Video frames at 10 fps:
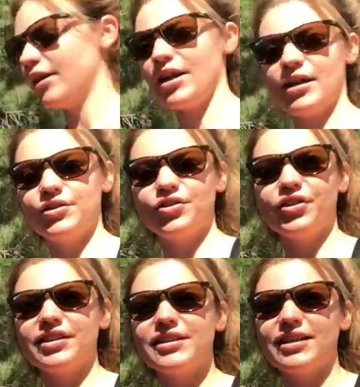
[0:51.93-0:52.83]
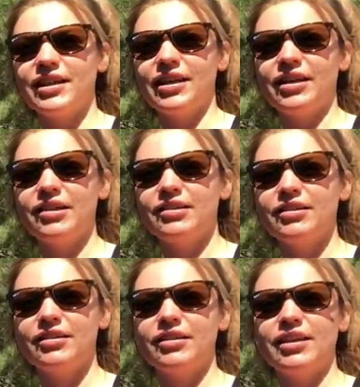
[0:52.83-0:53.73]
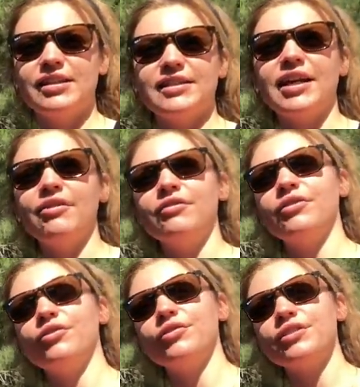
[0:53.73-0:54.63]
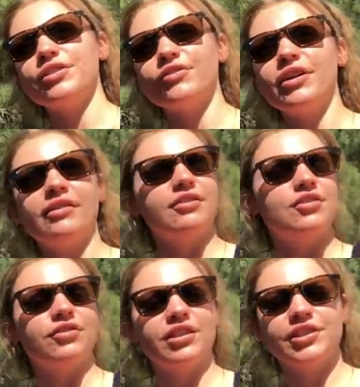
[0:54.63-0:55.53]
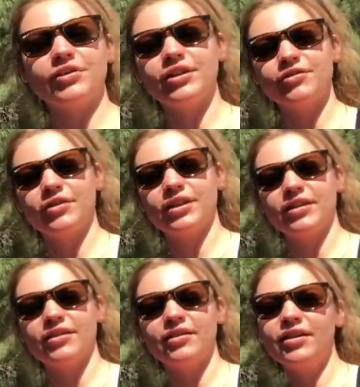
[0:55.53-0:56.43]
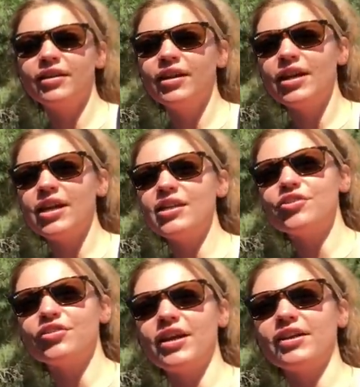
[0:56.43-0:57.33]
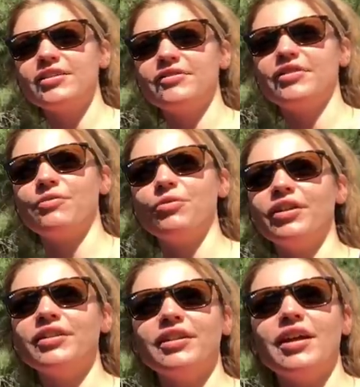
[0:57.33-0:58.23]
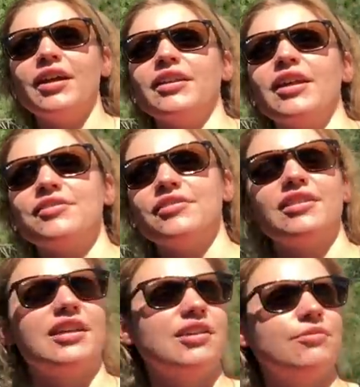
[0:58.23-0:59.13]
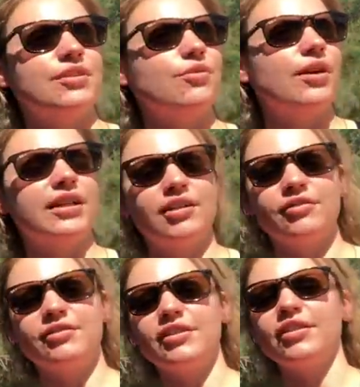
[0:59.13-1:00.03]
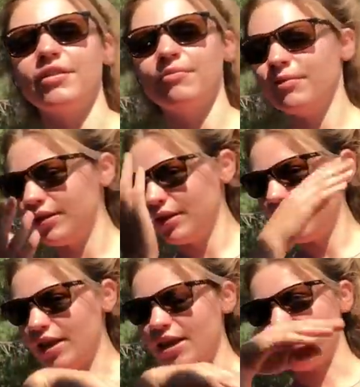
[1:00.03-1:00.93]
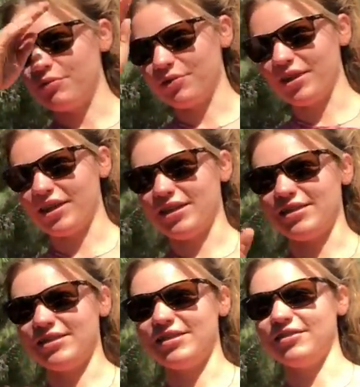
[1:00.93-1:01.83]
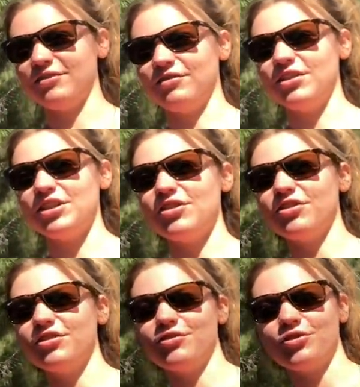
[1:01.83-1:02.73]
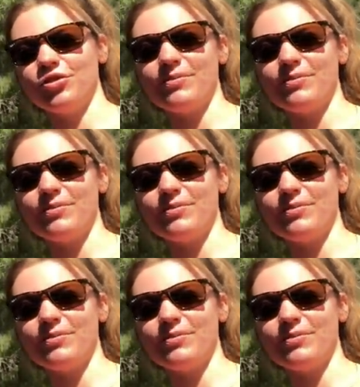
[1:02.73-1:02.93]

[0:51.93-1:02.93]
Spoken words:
And during the day, he's out. The horses are out. The donkeys are out, so they can interact if they want. Yesterday he was quite close to them, but we think he's not too sure